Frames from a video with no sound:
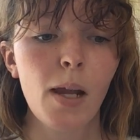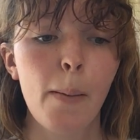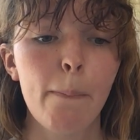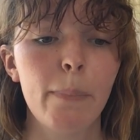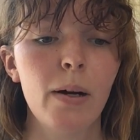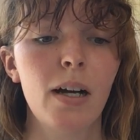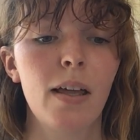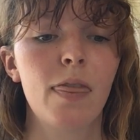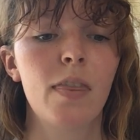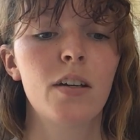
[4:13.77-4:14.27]

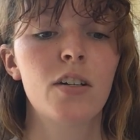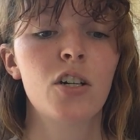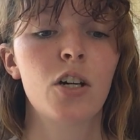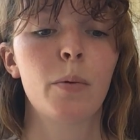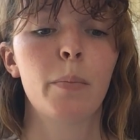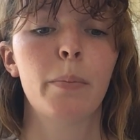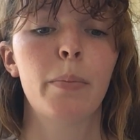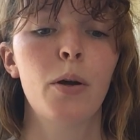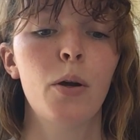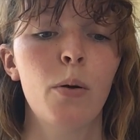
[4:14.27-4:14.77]
but the
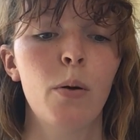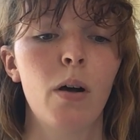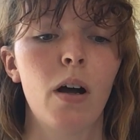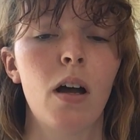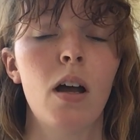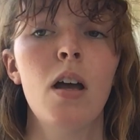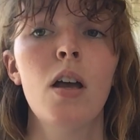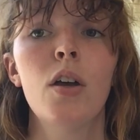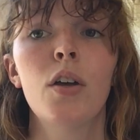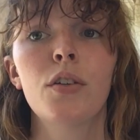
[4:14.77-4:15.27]
term
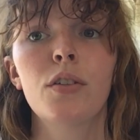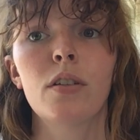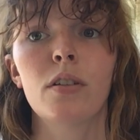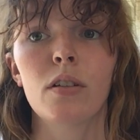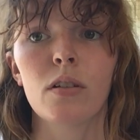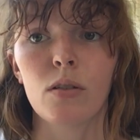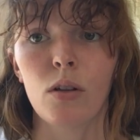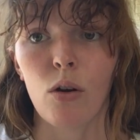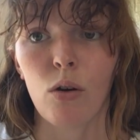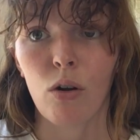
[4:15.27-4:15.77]
pua to
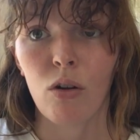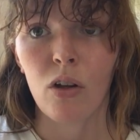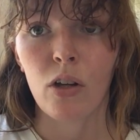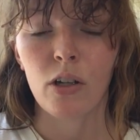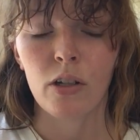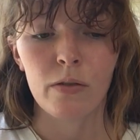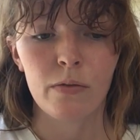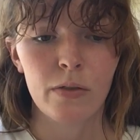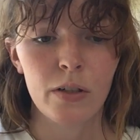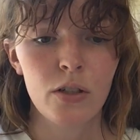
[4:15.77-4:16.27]
the local
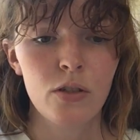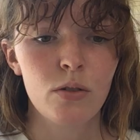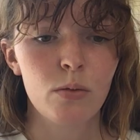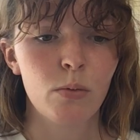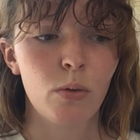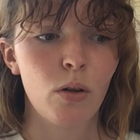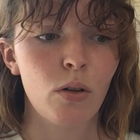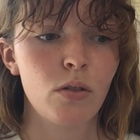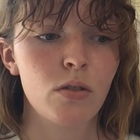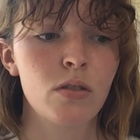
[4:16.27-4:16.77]

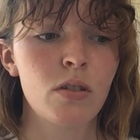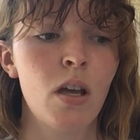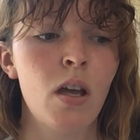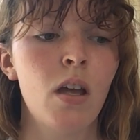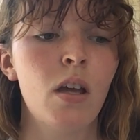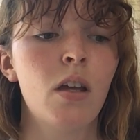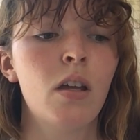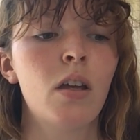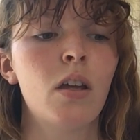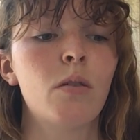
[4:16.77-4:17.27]
individuals
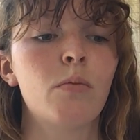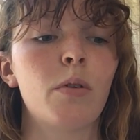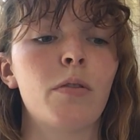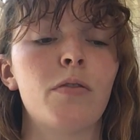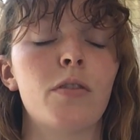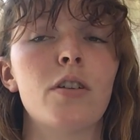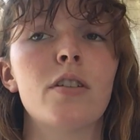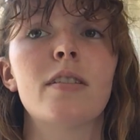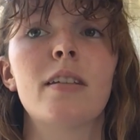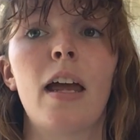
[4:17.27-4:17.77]

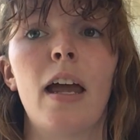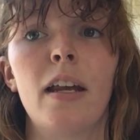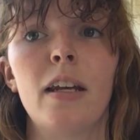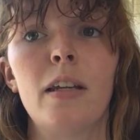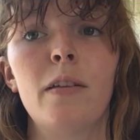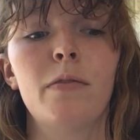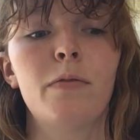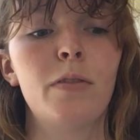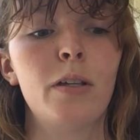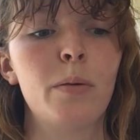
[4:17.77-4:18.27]
refers to
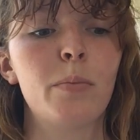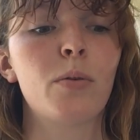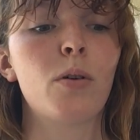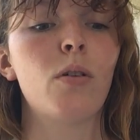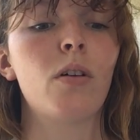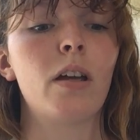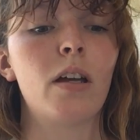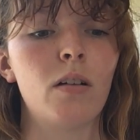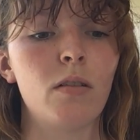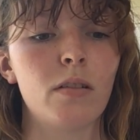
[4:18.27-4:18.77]
any
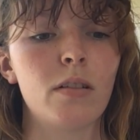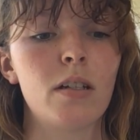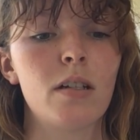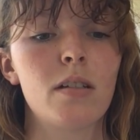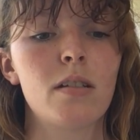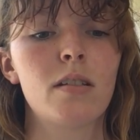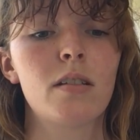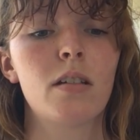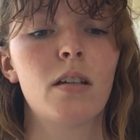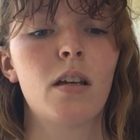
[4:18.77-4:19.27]
febrile
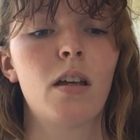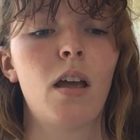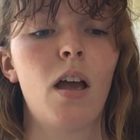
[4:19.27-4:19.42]
illness,